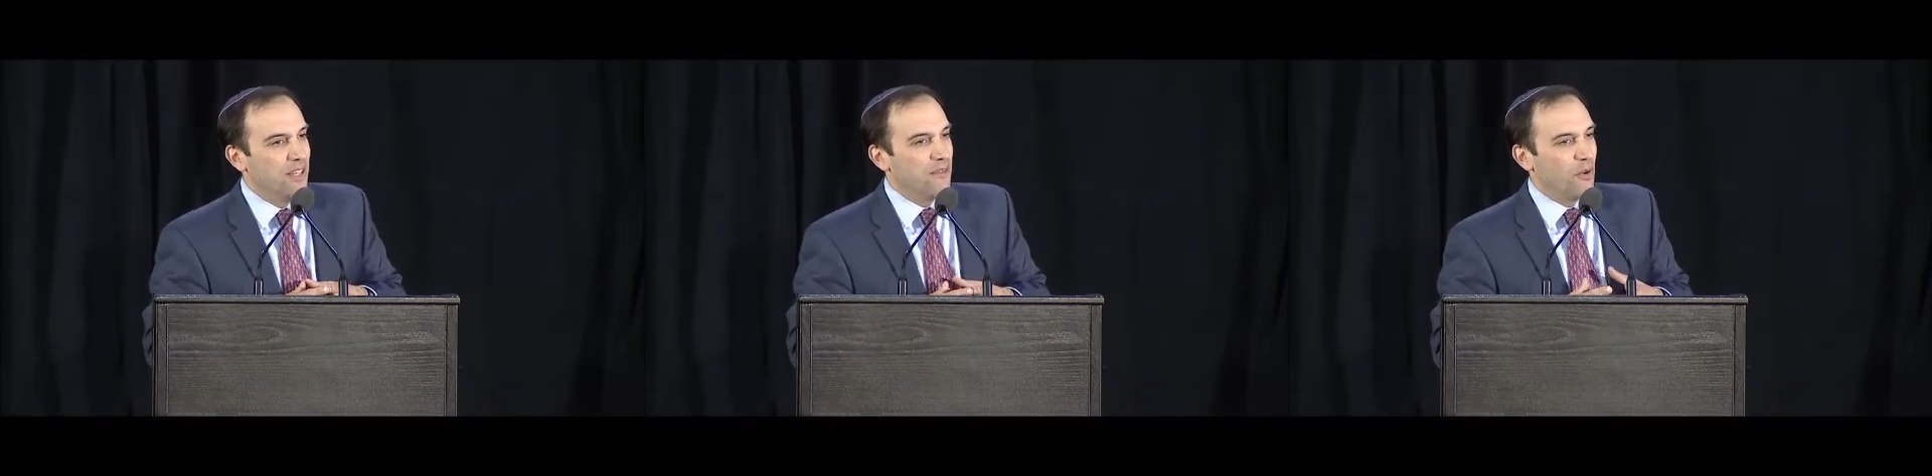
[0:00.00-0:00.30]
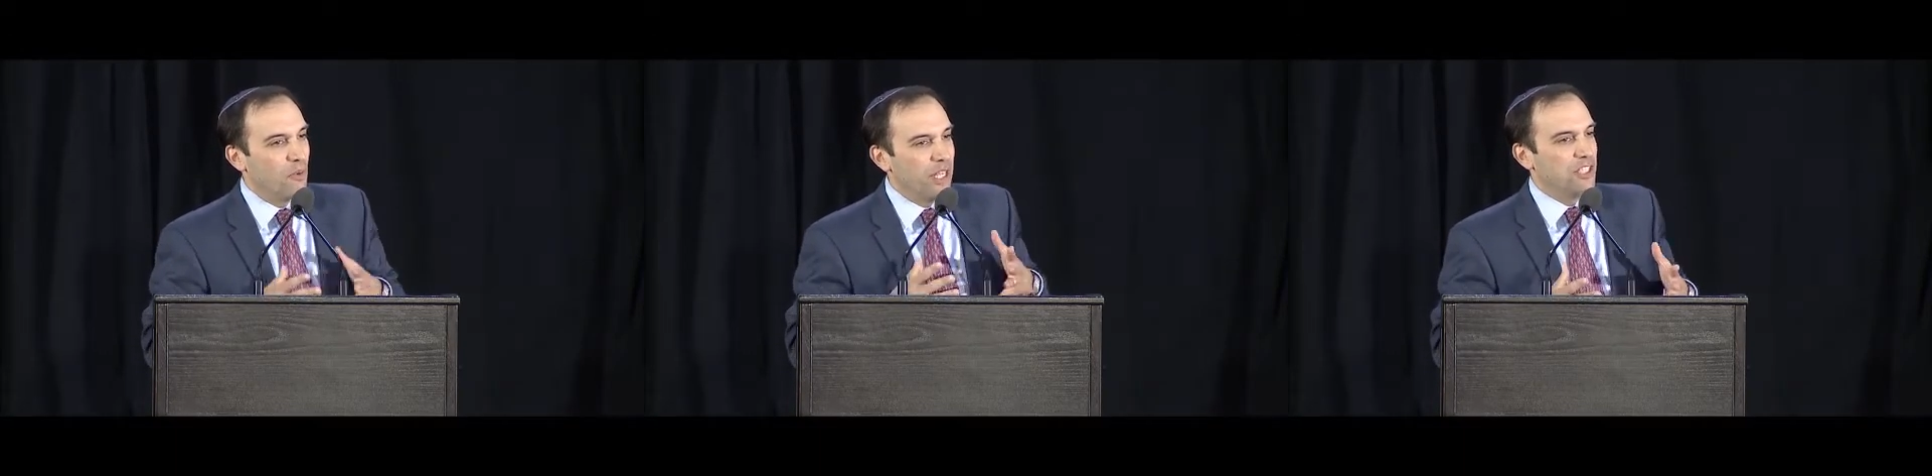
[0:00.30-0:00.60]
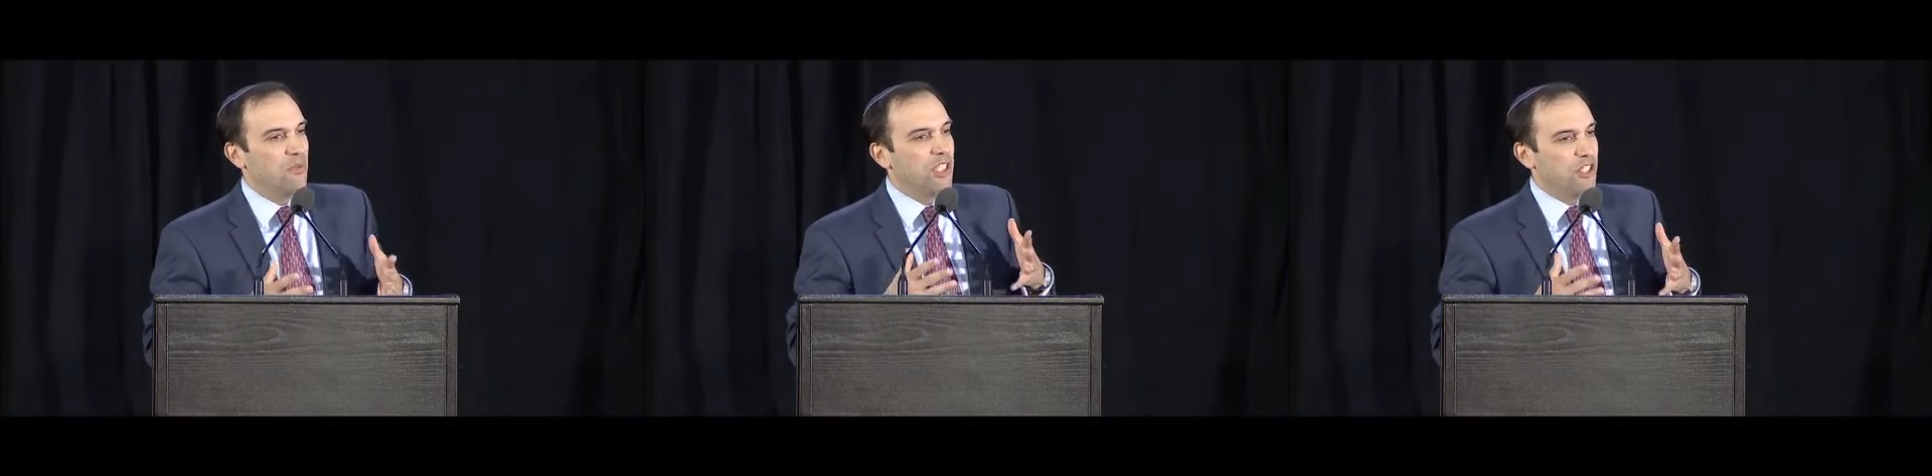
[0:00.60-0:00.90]
for
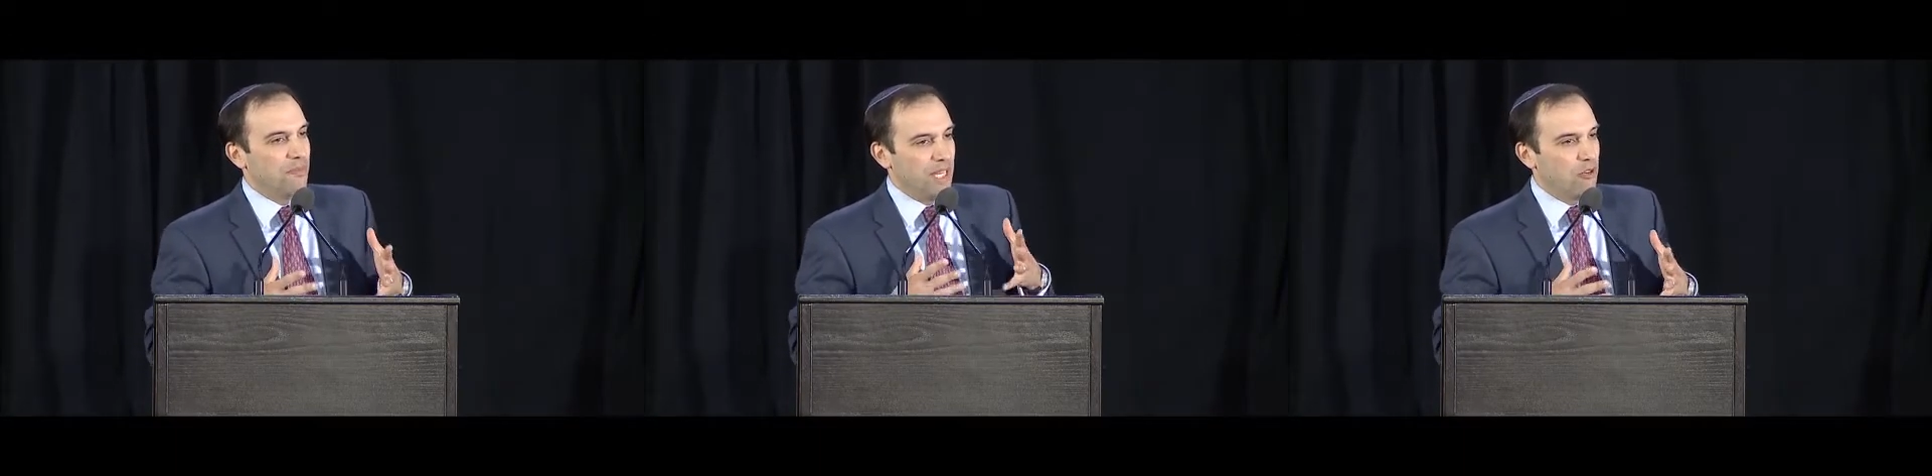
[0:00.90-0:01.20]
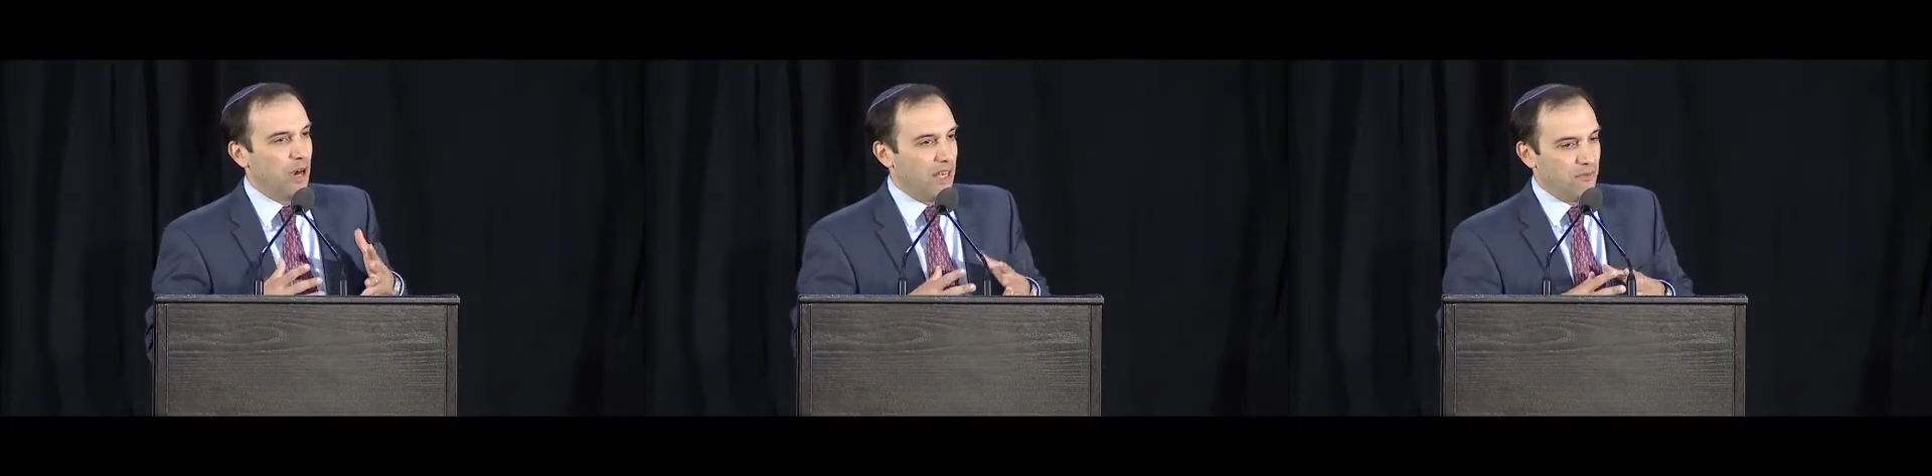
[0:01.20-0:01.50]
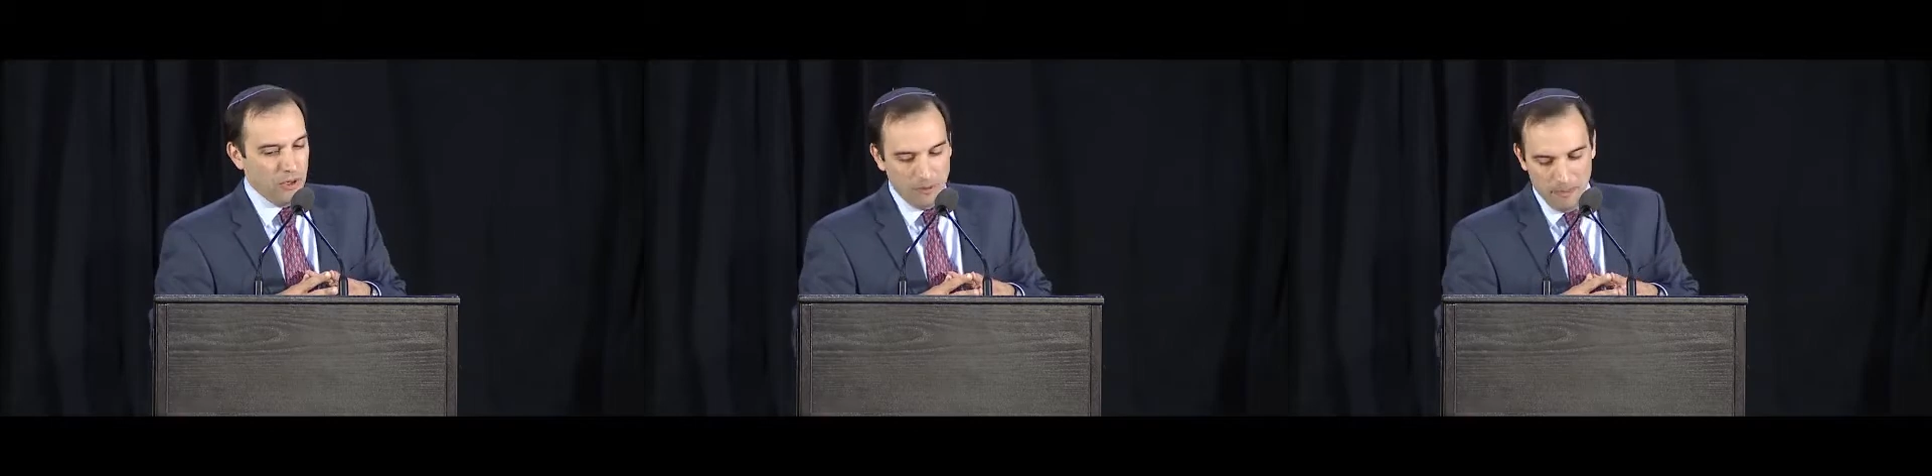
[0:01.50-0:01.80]
which we should be
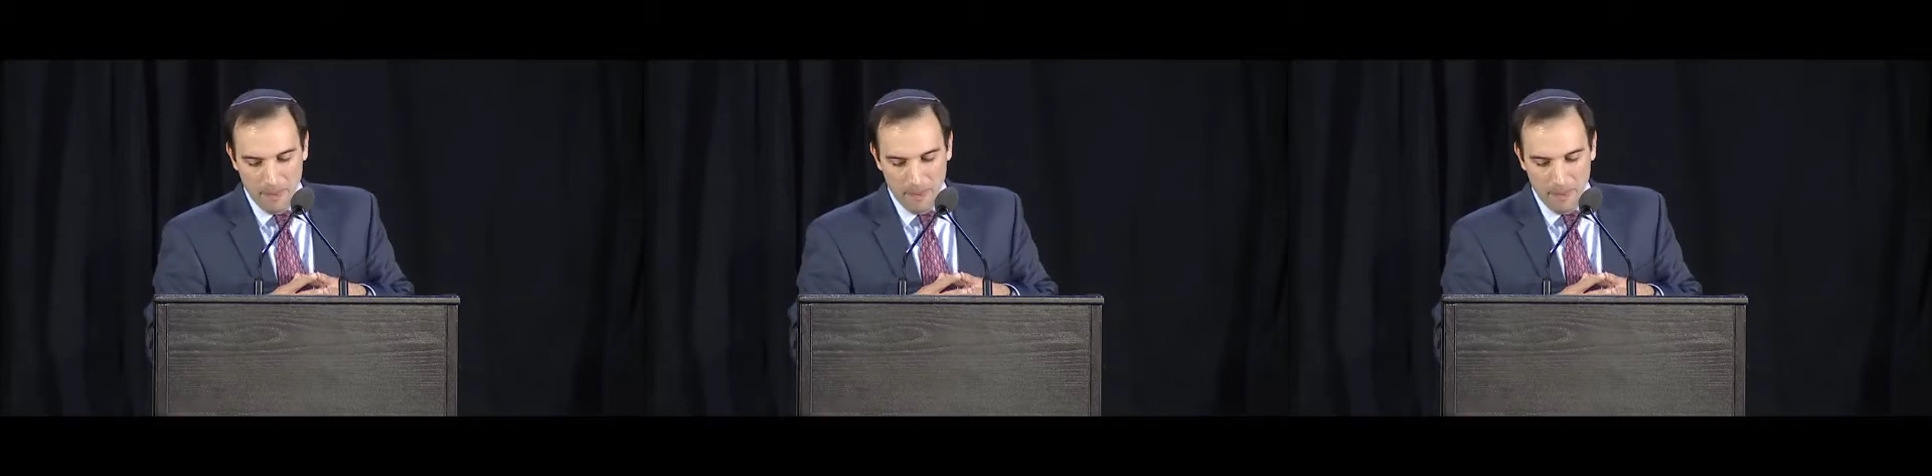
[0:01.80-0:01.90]
grateful.